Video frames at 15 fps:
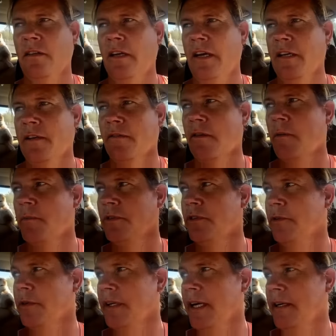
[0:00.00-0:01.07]
Anything wrong with
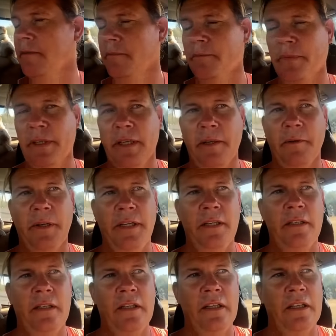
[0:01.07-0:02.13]
doing that, but anyway,
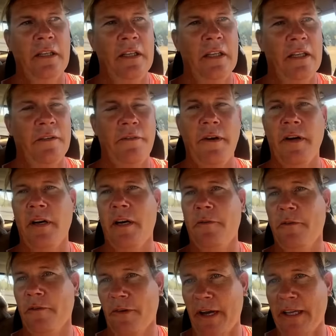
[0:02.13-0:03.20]
fair enough
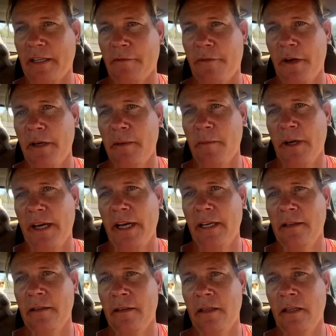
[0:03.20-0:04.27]
if I had the phone in my
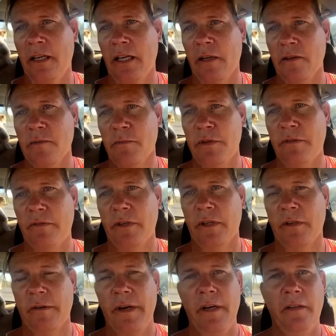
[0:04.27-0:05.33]
hand and I was moving it
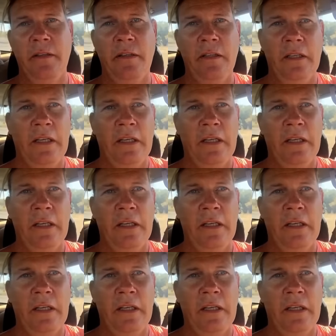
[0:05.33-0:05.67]
around,